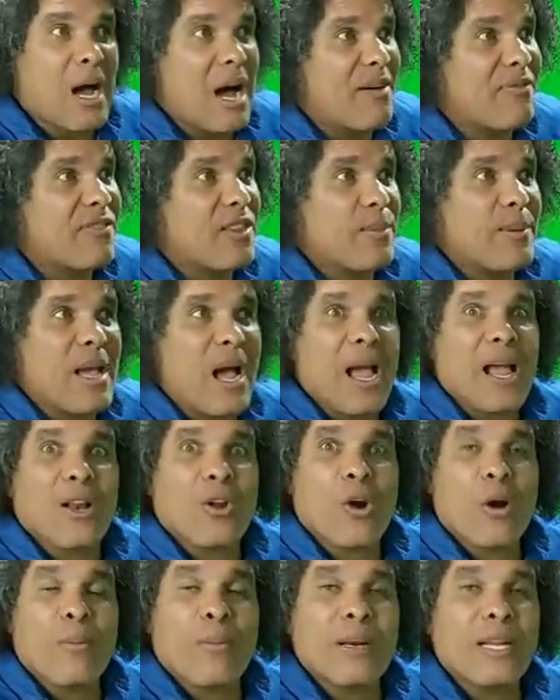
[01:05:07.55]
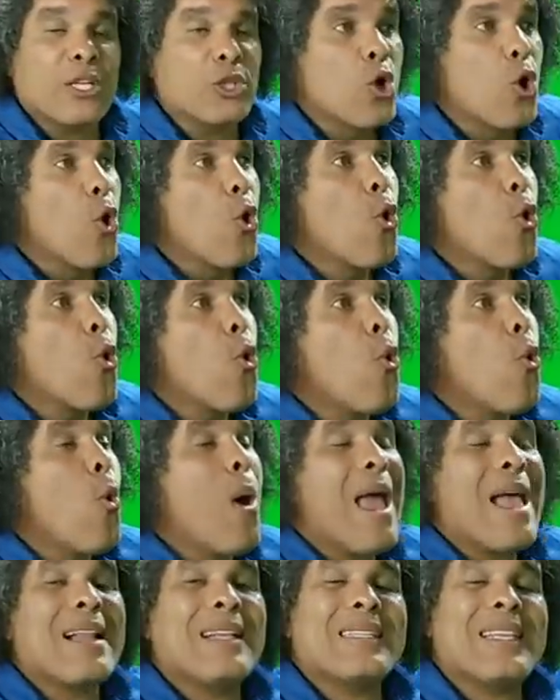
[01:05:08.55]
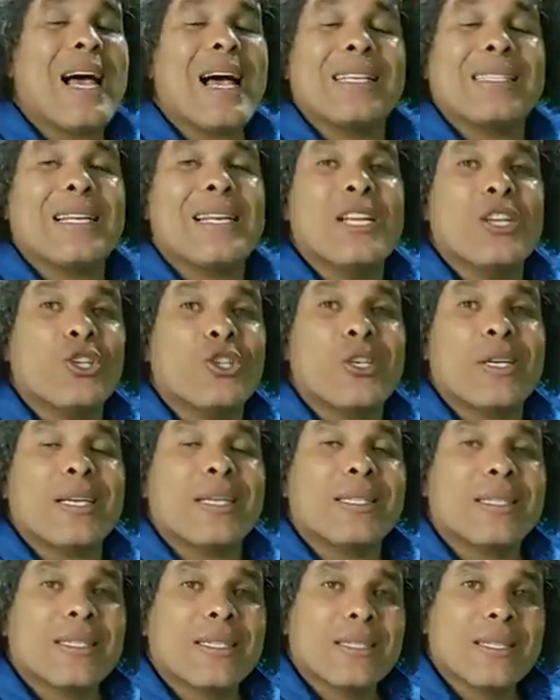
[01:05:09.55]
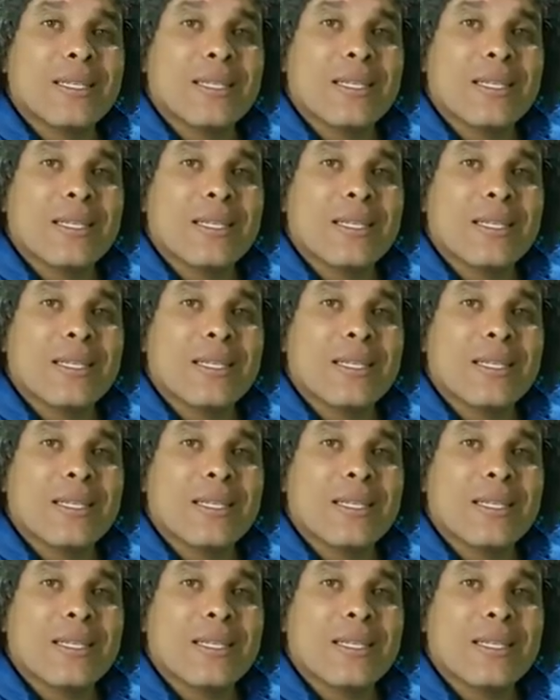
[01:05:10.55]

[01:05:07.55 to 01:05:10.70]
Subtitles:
Have to be oil companies. Who else has an interest